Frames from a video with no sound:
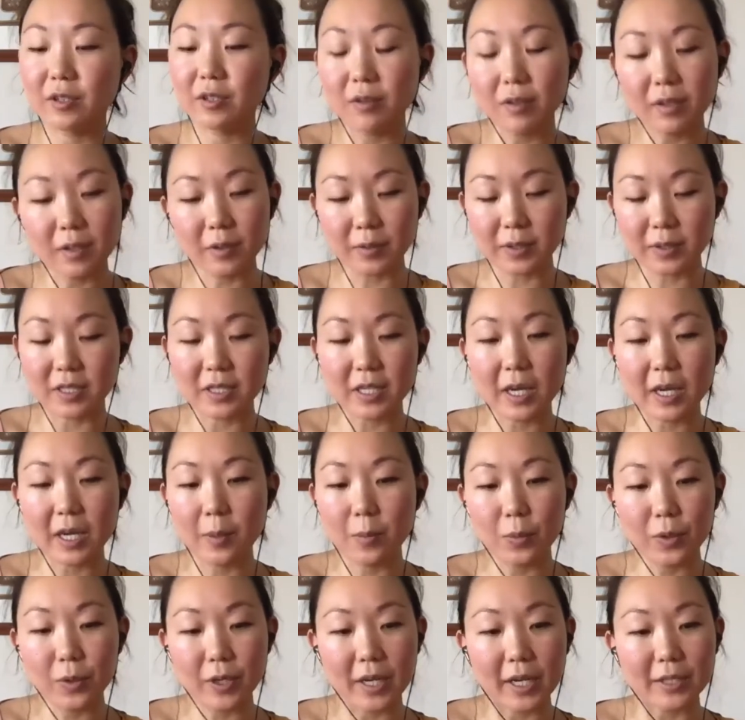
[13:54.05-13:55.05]
There was a time
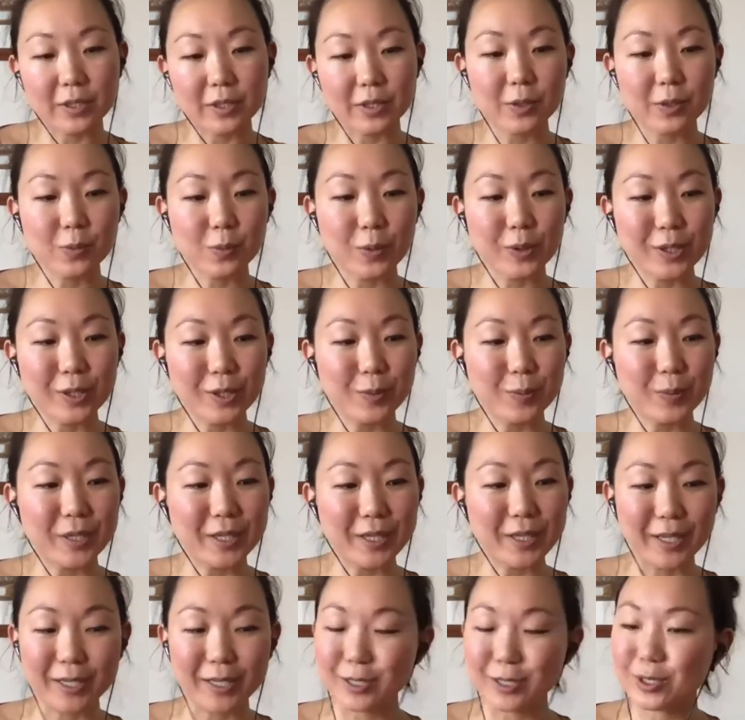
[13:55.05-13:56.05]
when I just wanted to be
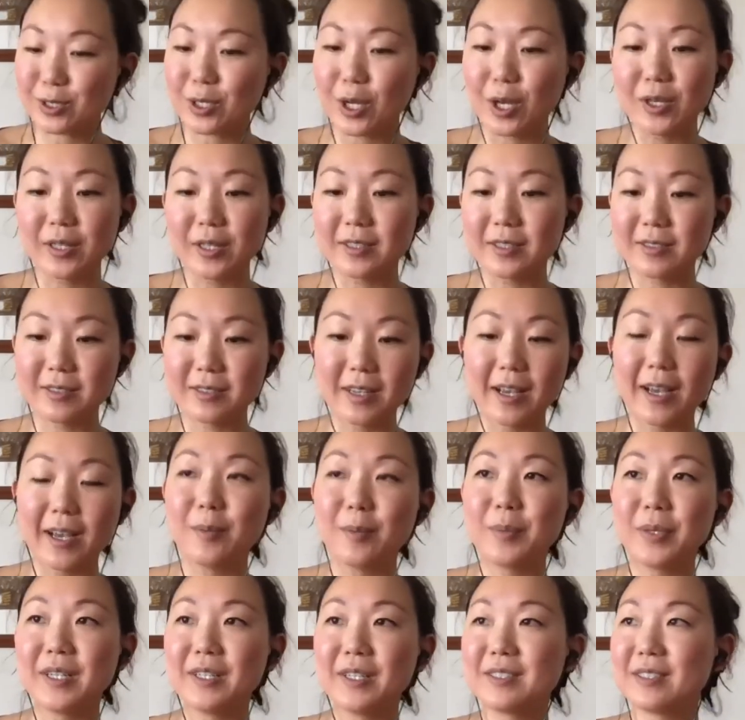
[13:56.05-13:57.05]
like a solid side
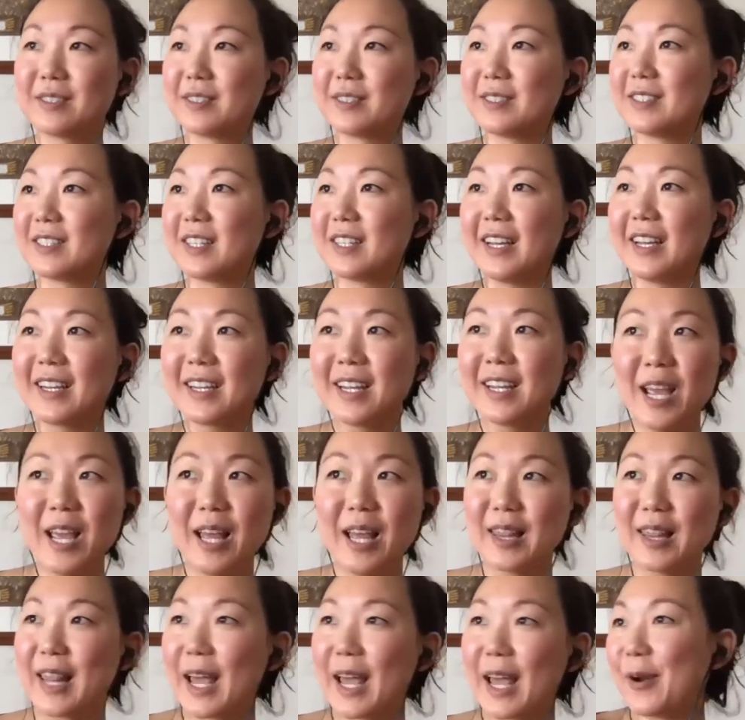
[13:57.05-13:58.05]
person, like
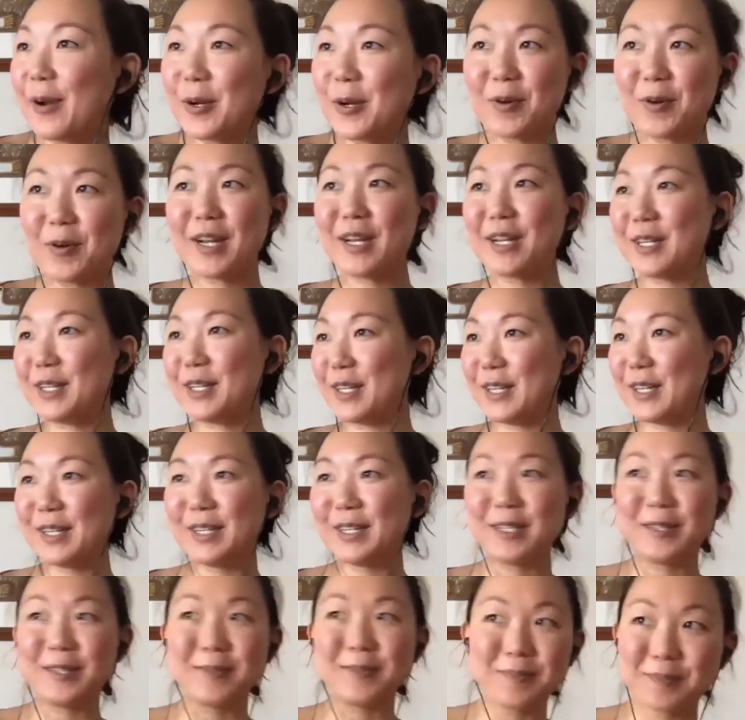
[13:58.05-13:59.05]
Larry
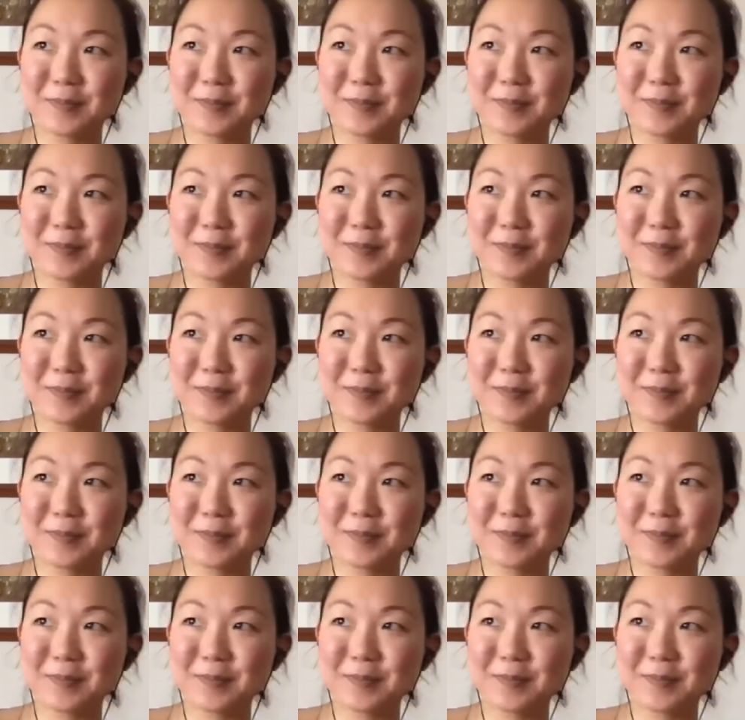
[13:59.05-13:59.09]
Grenadier,